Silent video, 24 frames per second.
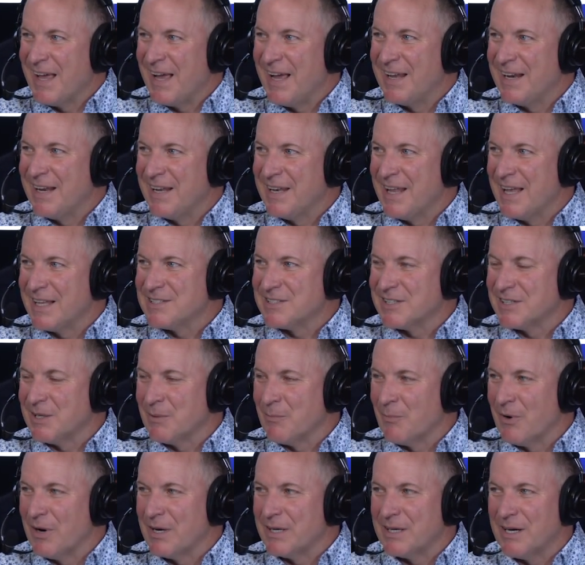And that's going to
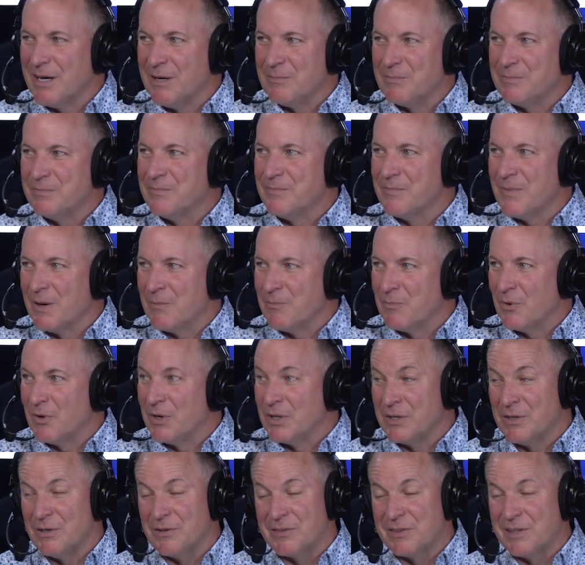break up a pretty
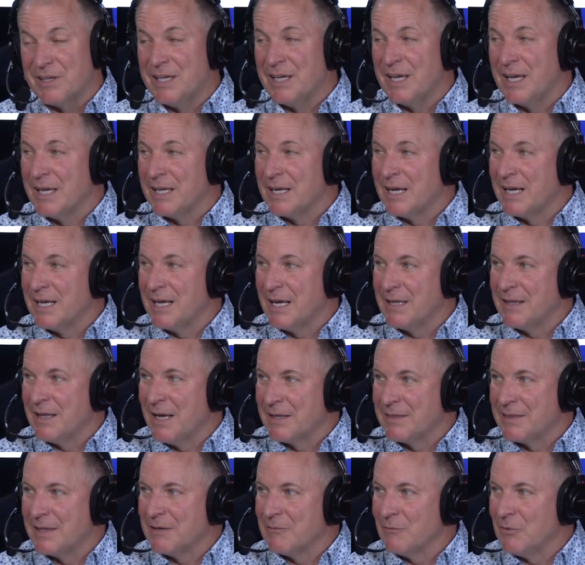good thing. And I
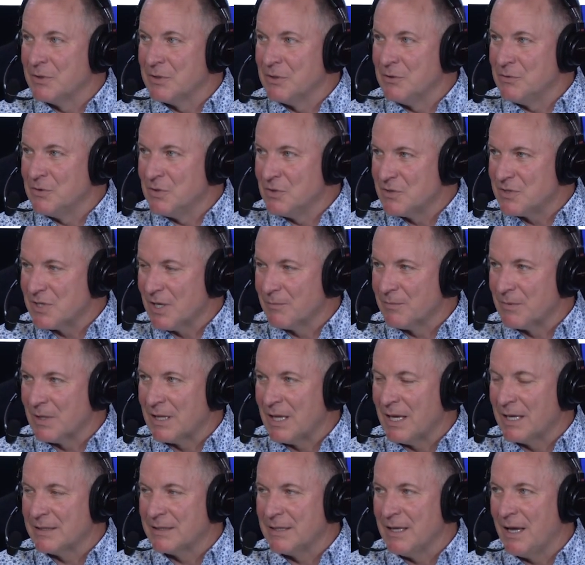think when you do something
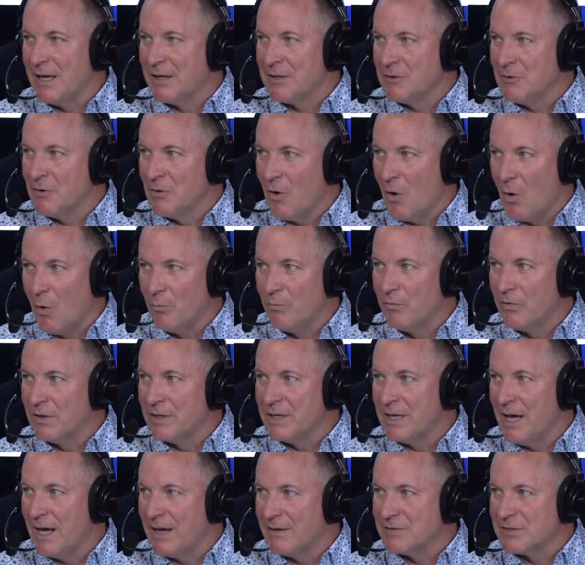like that, you hopefully
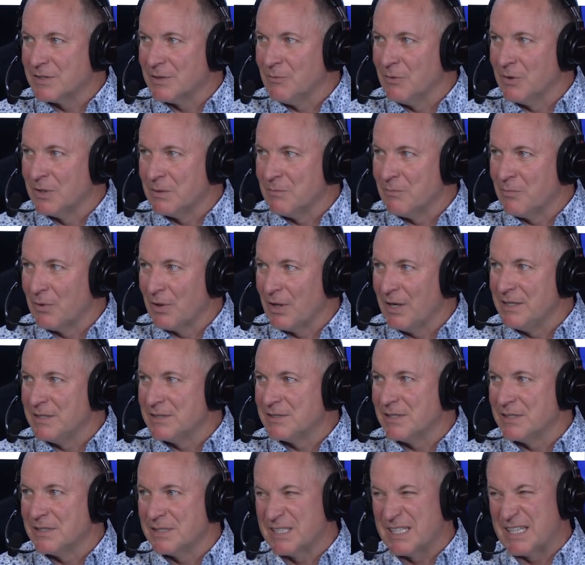have someone in place
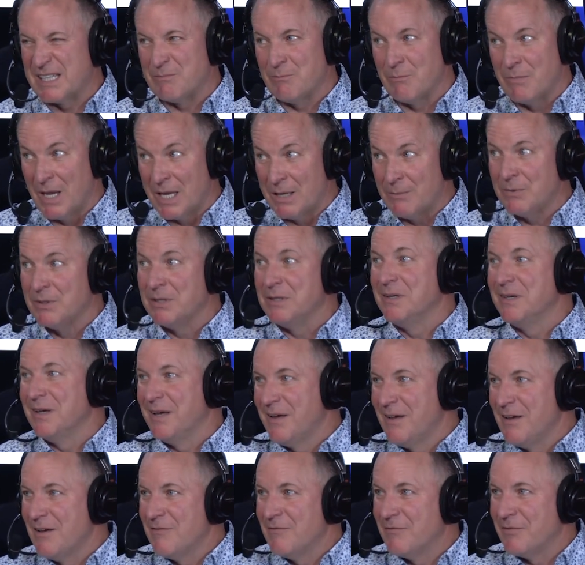that can maybe
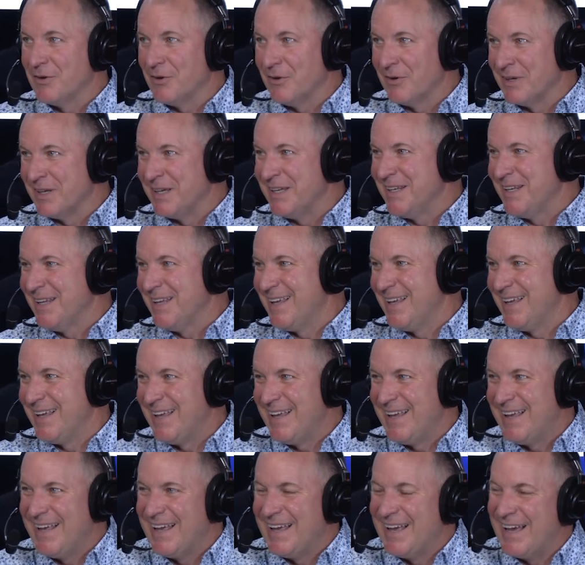fill in.
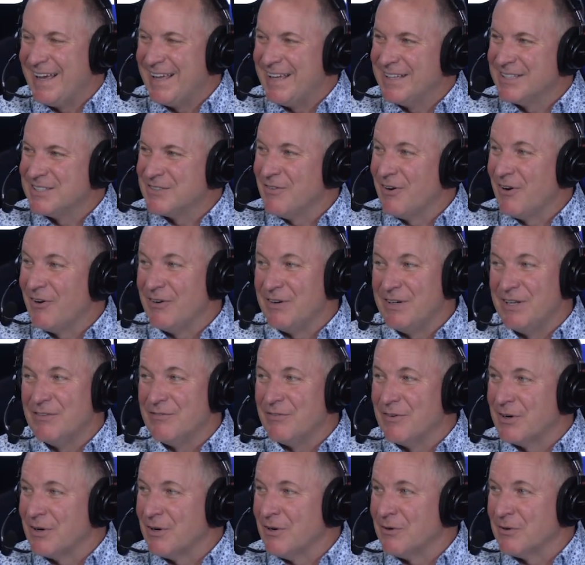Mm-hmm. It's very
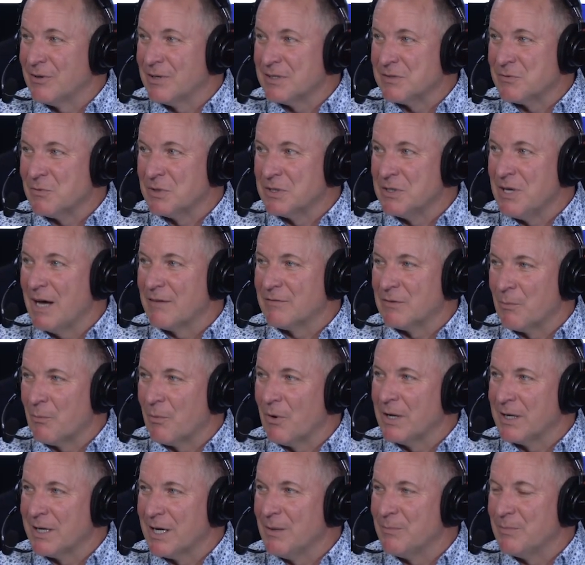difficult because when you have to
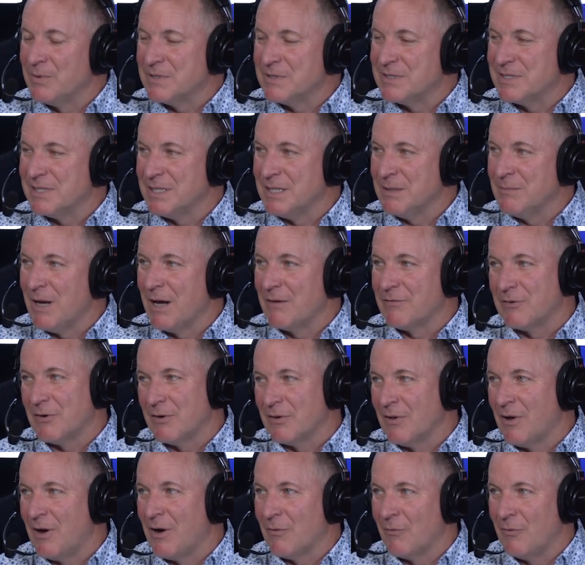break up a team after a
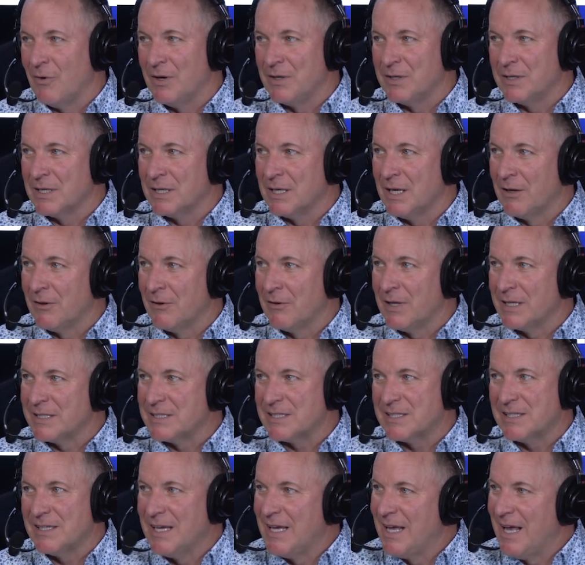long run together,
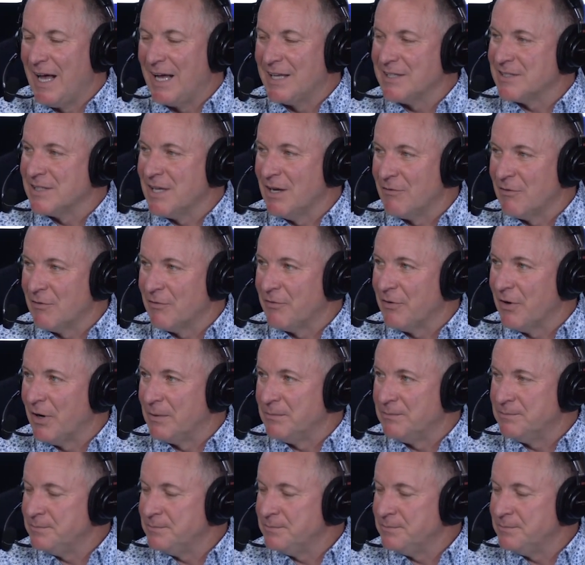that's never fun.